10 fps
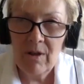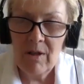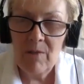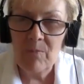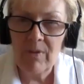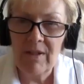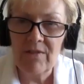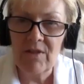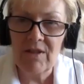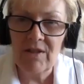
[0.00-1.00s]

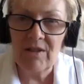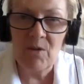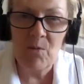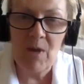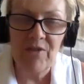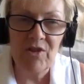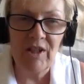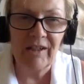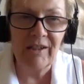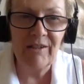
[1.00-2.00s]
implicit in our wanting.